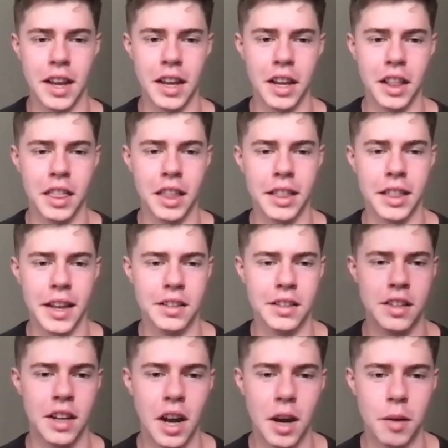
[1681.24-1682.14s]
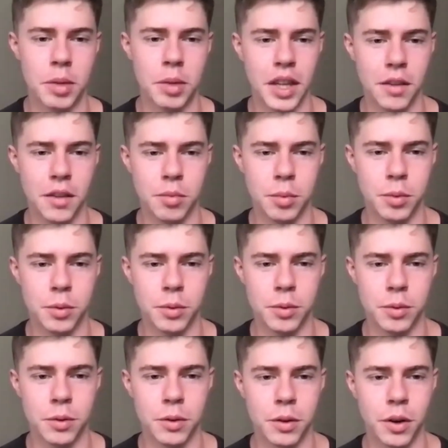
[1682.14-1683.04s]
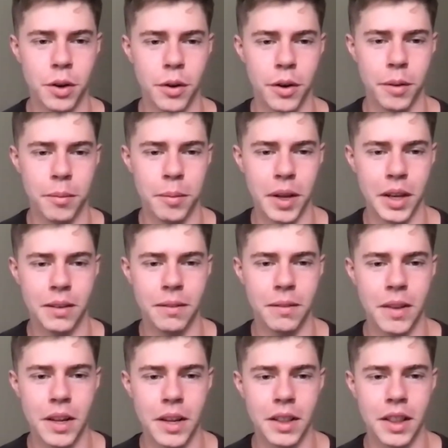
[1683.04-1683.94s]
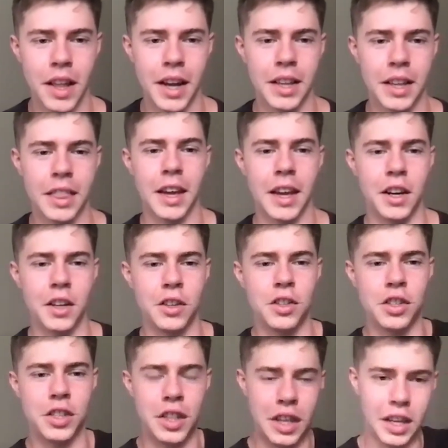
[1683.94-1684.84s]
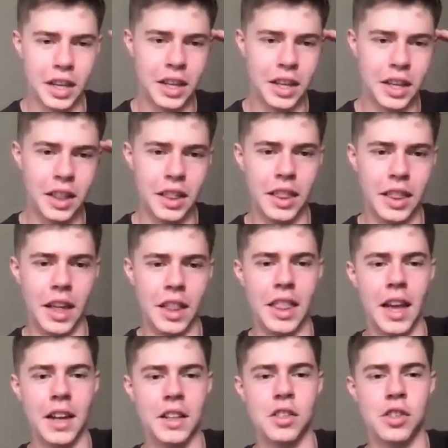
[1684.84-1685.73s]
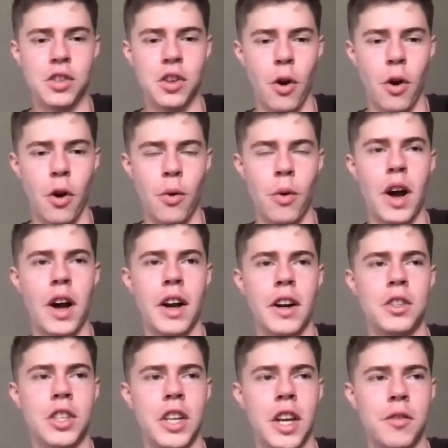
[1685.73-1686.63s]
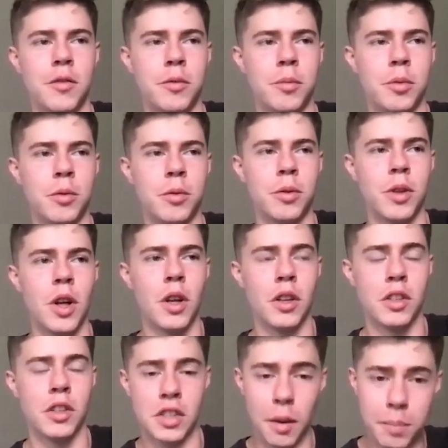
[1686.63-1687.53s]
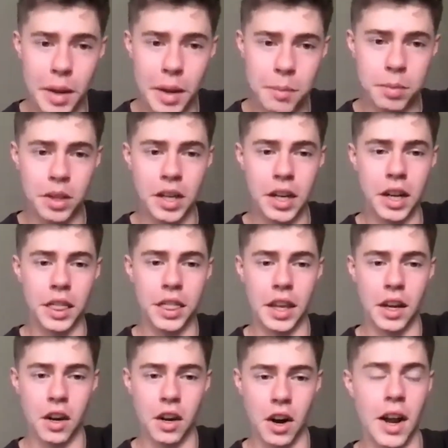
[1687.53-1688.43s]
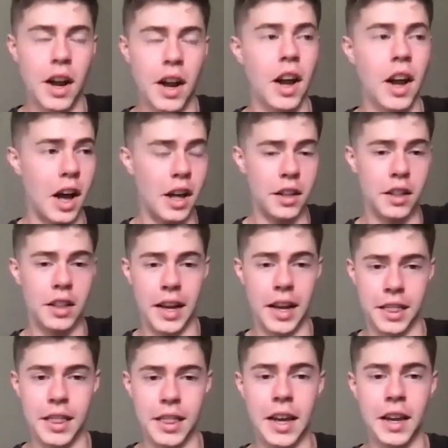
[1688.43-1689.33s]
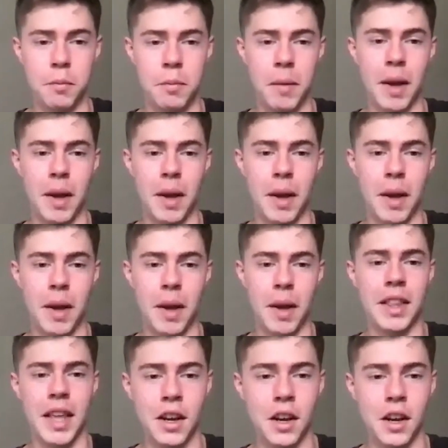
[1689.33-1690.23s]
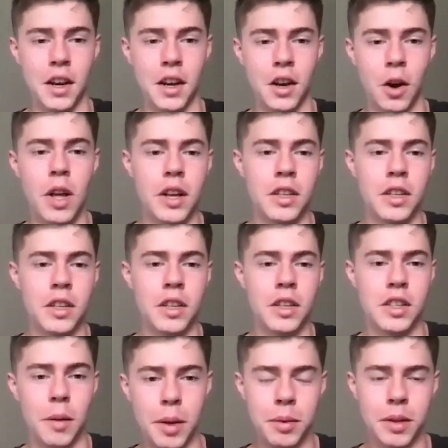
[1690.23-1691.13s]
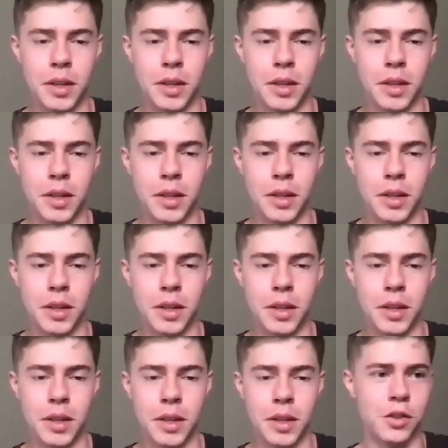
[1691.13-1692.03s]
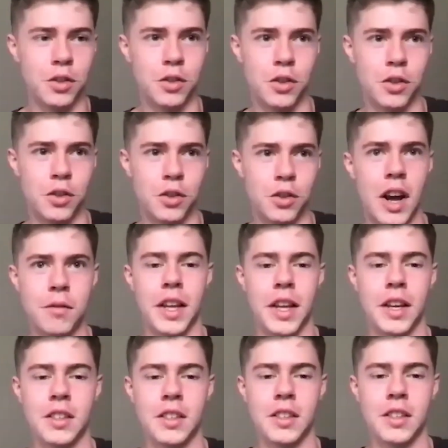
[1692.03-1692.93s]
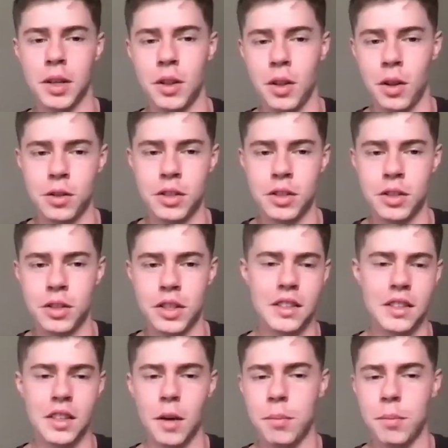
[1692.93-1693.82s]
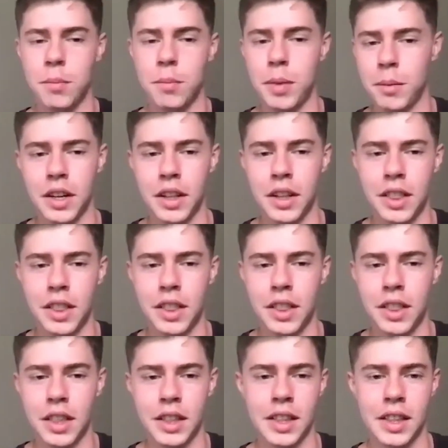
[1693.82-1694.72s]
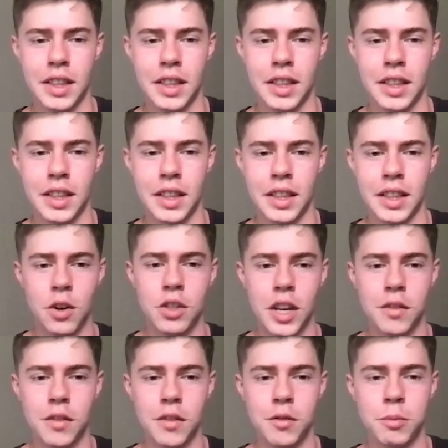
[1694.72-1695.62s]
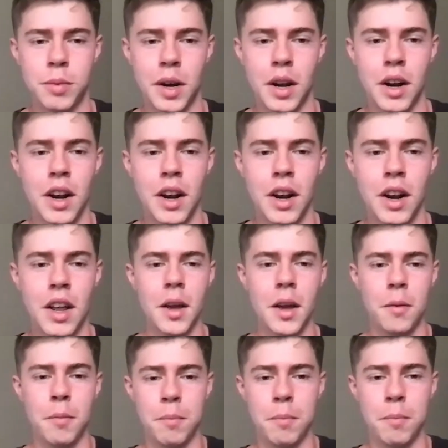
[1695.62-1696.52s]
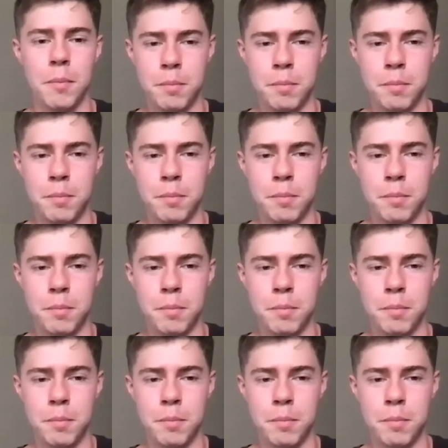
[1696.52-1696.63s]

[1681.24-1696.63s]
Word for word: they're going to think that's like unbelievable. You know what I mean? Like they're going to just think that that's so unachievable. Some people are going to think, all right, like they're going to make that their goal. Some people are going to think, all right, I'm going to strive for like something close to that. And some people are going to think that that's like not achievable. But